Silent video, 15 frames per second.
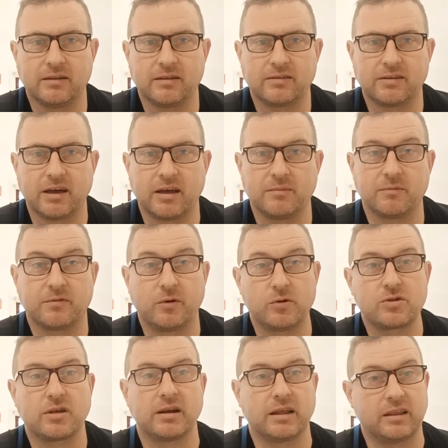
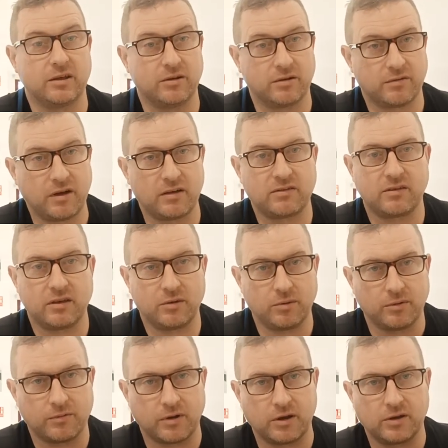Unfortunately, the university, who
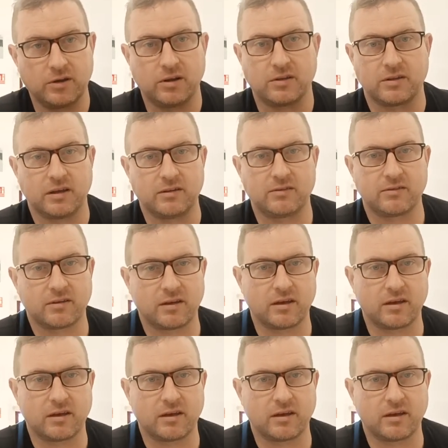were very good at this,